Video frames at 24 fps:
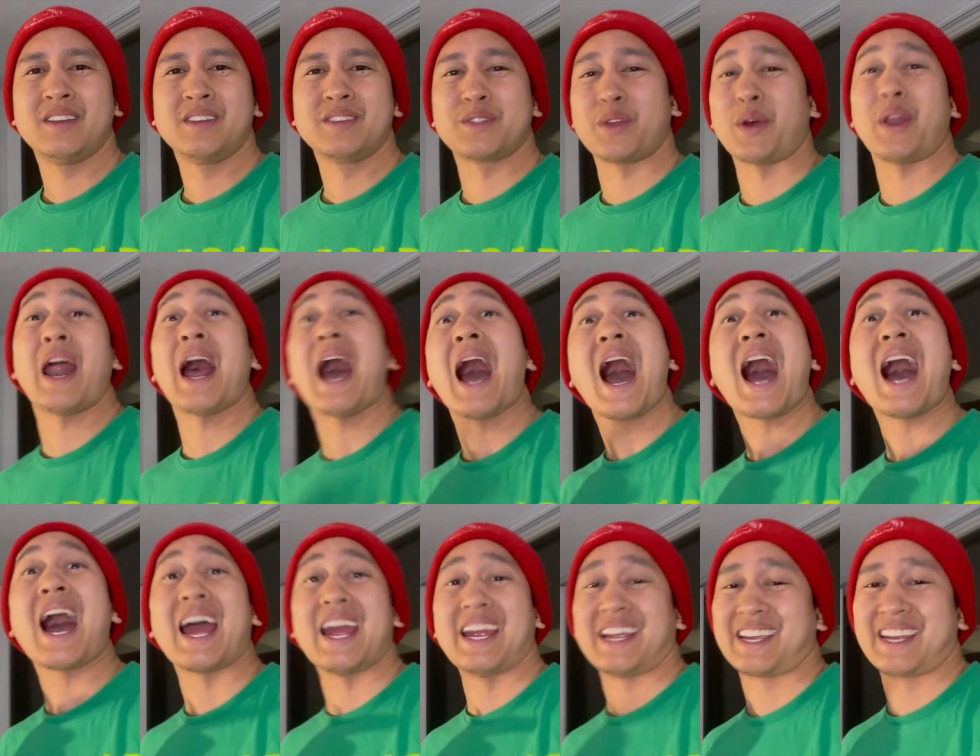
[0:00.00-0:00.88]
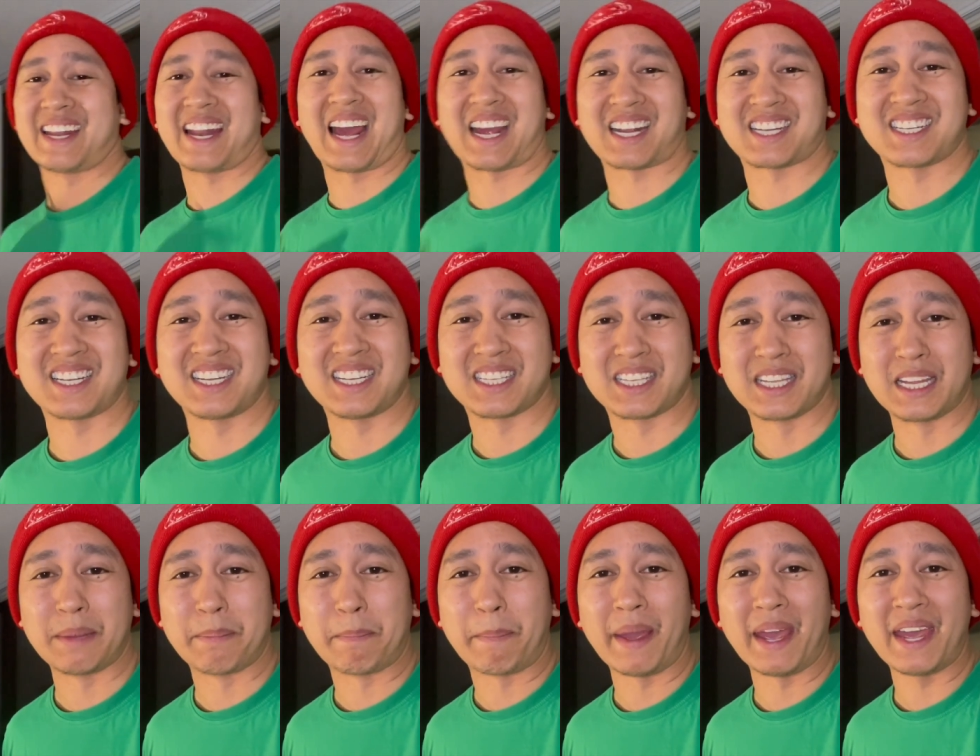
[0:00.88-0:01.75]
so that I could actually
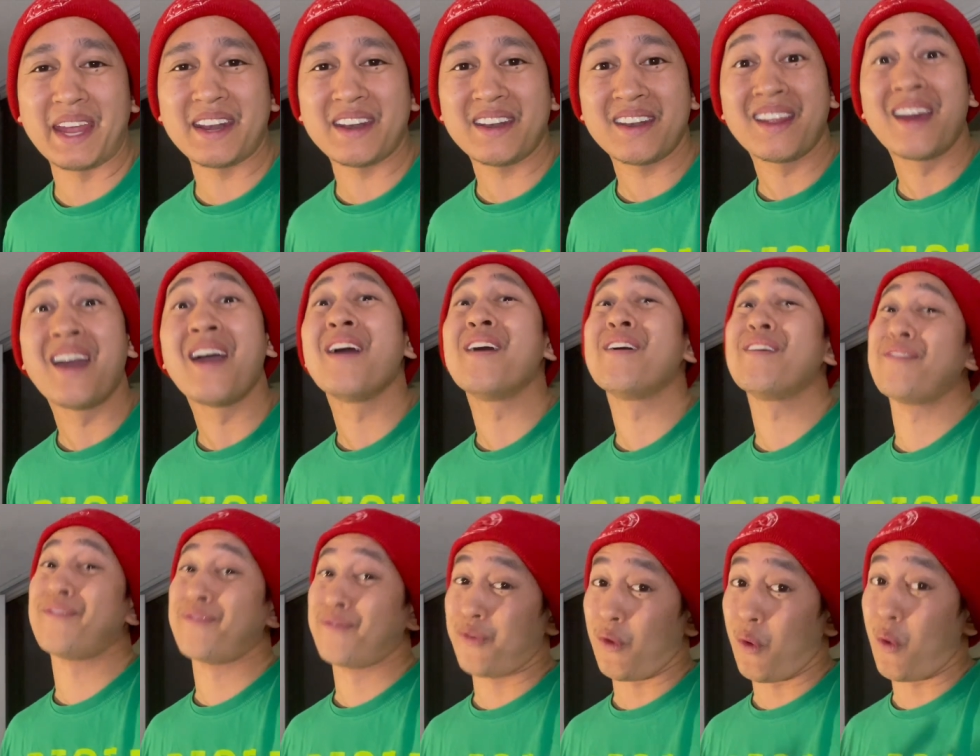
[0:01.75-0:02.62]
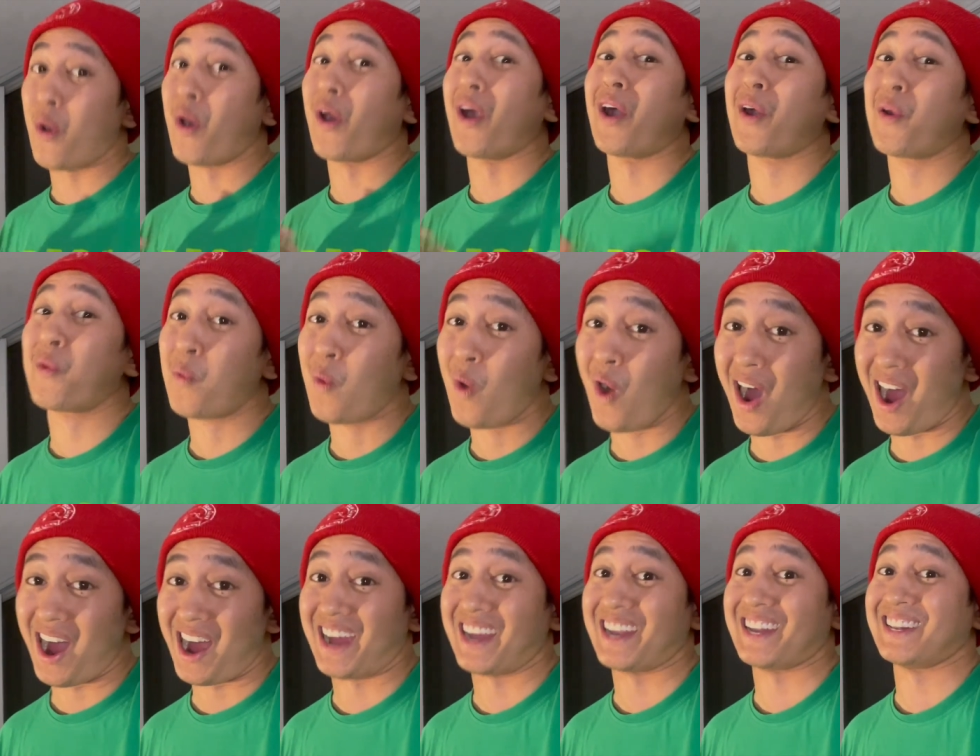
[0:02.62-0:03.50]
sleep in for
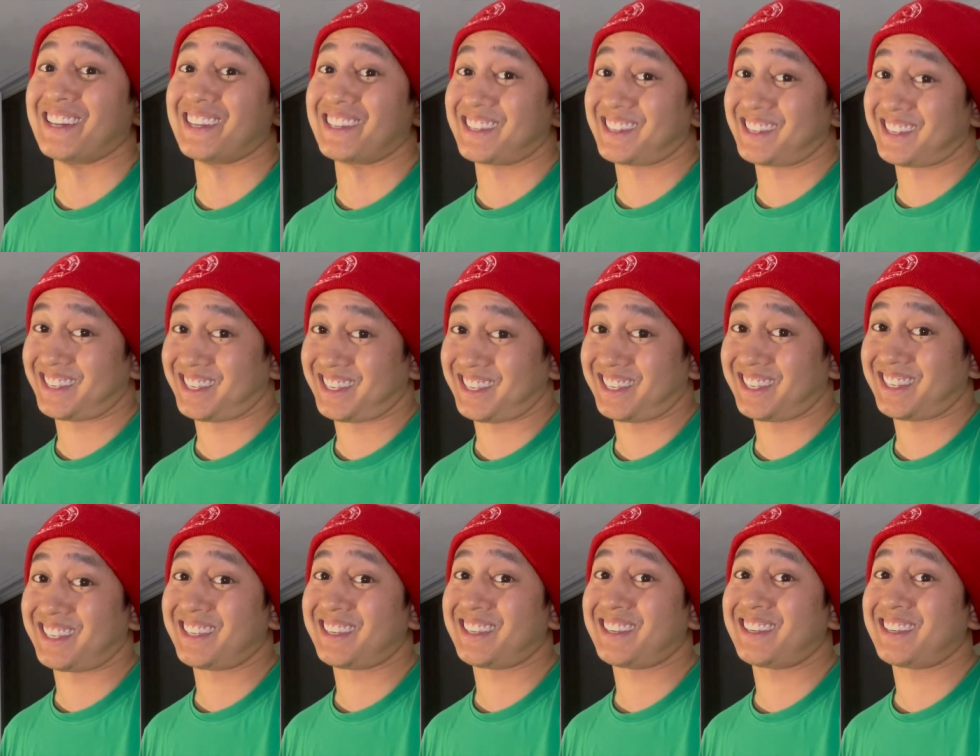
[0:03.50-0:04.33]
once.